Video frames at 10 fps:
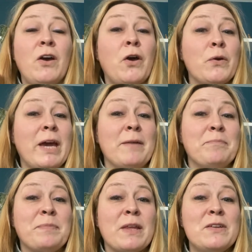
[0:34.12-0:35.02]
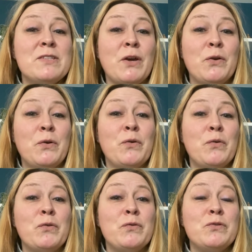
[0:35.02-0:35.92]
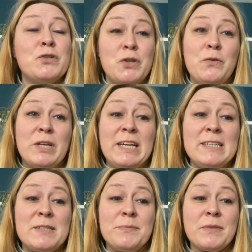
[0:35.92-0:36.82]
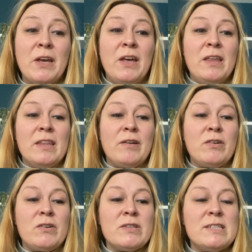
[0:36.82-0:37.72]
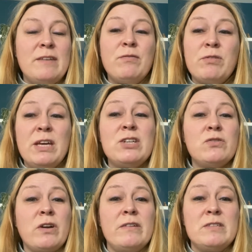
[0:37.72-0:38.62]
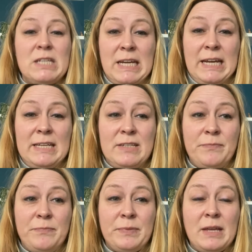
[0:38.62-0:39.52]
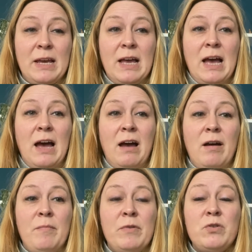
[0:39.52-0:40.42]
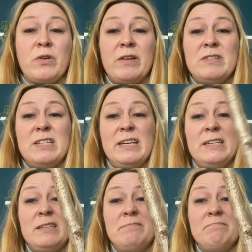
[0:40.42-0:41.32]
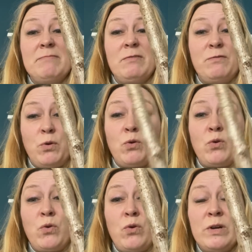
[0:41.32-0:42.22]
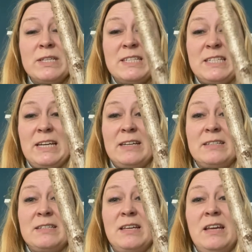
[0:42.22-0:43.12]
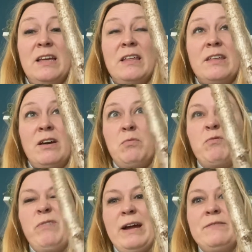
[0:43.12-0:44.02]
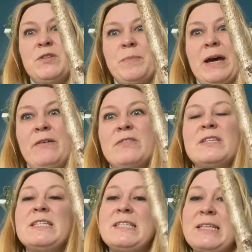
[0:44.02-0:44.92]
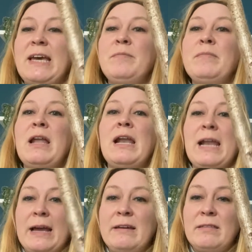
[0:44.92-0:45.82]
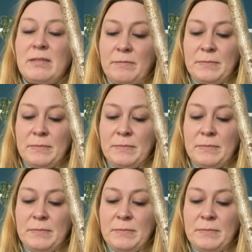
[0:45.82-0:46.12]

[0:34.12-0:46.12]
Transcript: Okay, so to do this, there are several things you're going to need. You're going to need four sticks that are around about the same length,